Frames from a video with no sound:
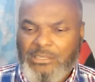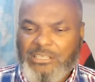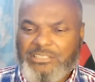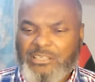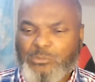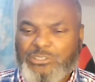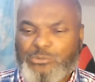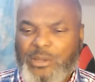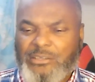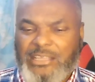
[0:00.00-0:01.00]
he said, "We
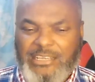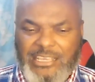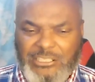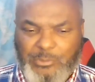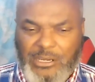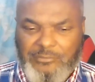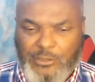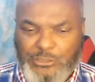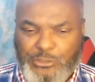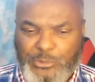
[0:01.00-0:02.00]
dwelt at Heshbon,
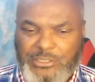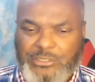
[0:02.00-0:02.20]
verse 3.